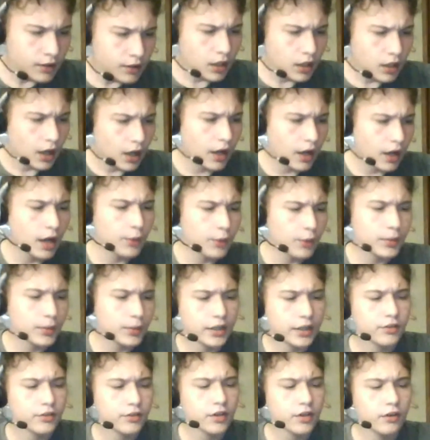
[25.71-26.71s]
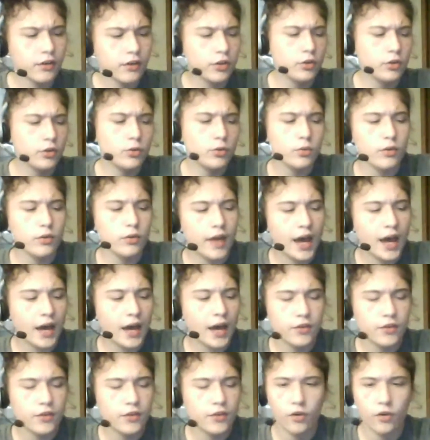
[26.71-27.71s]
I would like to tell you
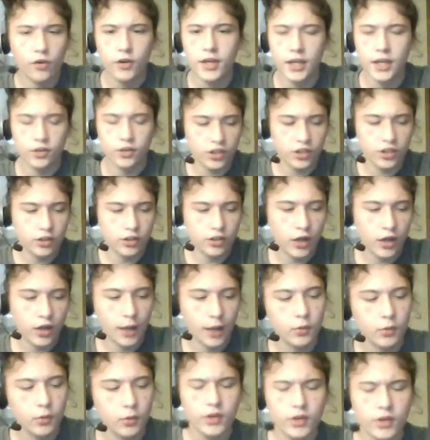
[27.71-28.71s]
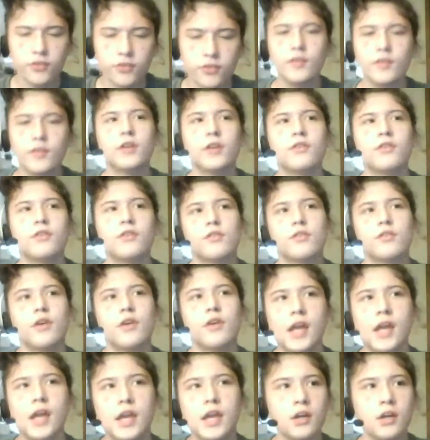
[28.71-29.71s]
that this Hardiac channel, I'm going to see if I can
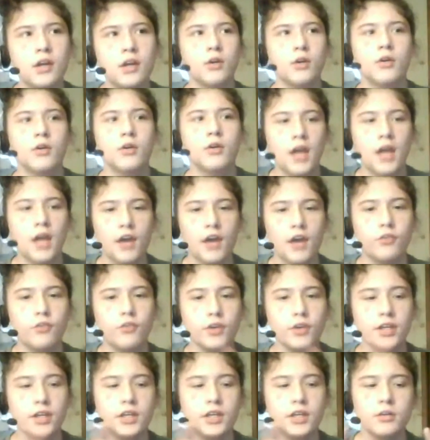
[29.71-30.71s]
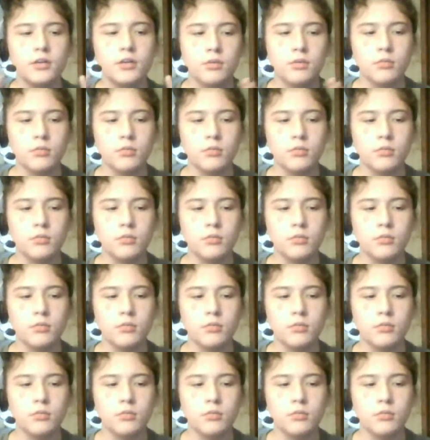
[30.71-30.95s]
start a every